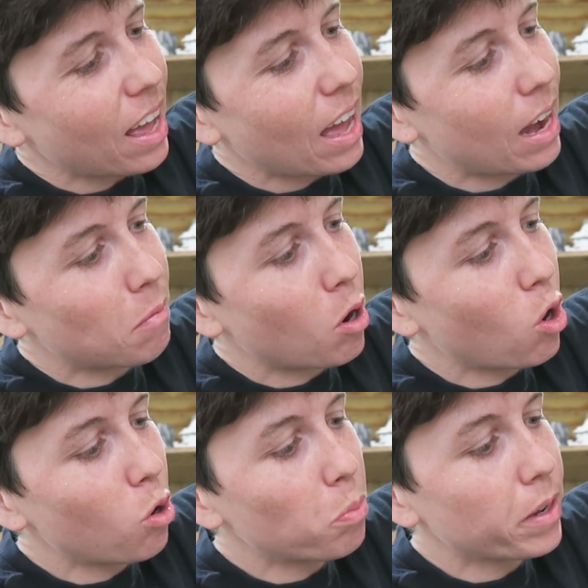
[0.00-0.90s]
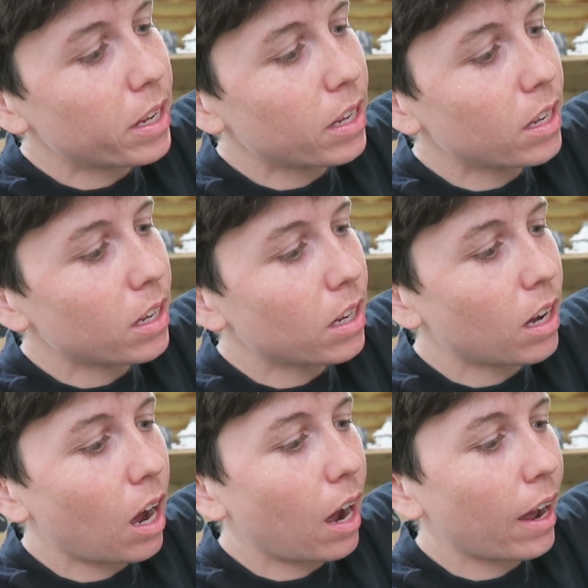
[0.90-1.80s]
And I'm hoping
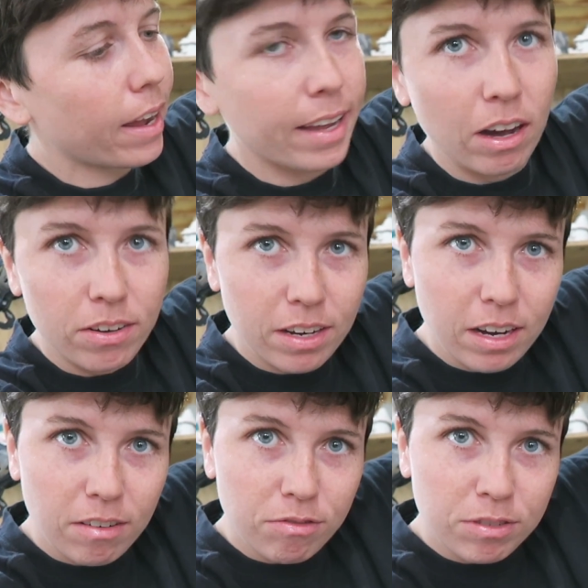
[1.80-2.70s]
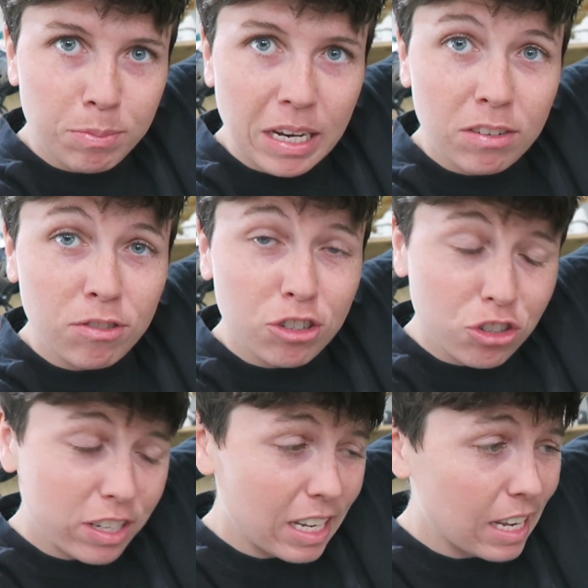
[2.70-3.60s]
I accounted enough space for
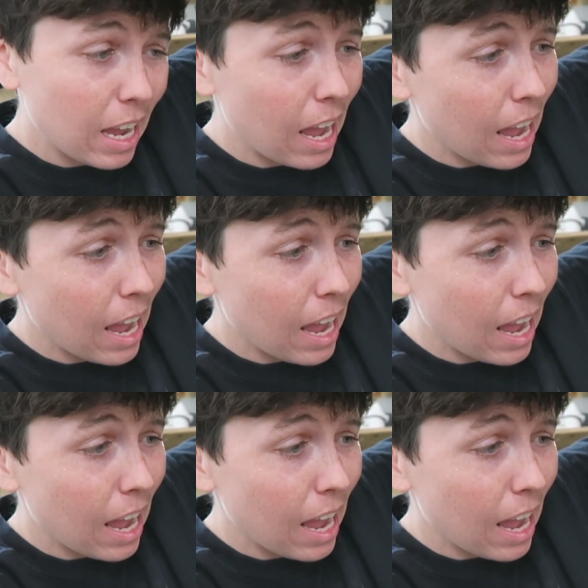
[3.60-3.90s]
shrinking